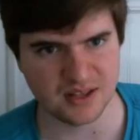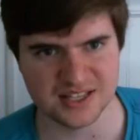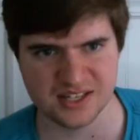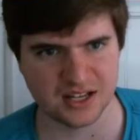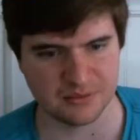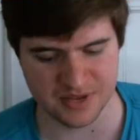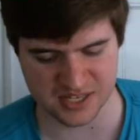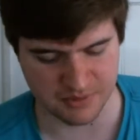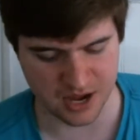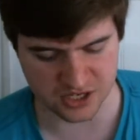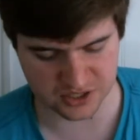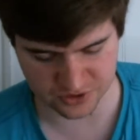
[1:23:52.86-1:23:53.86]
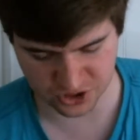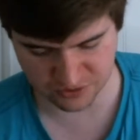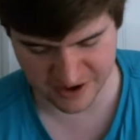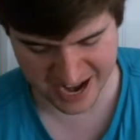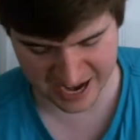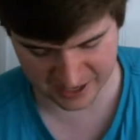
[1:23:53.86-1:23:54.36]
it's like a mismatch of
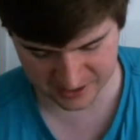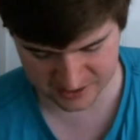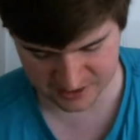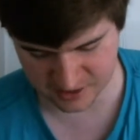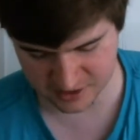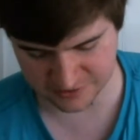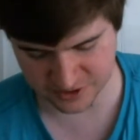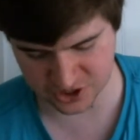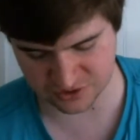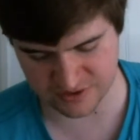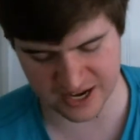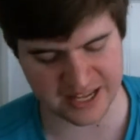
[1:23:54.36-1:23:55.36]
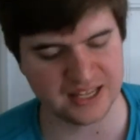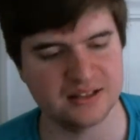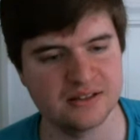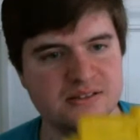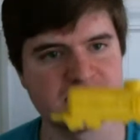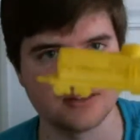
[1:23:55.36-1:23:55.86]
tracks and different
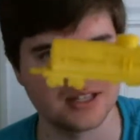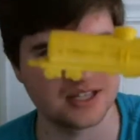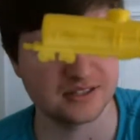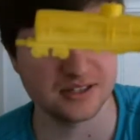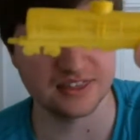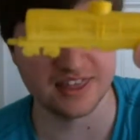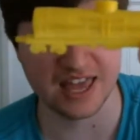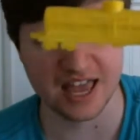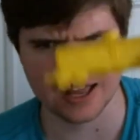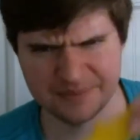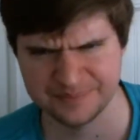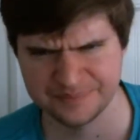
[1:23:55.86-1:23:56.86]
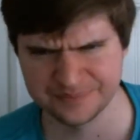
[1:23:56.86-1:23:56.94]
trains and things like that.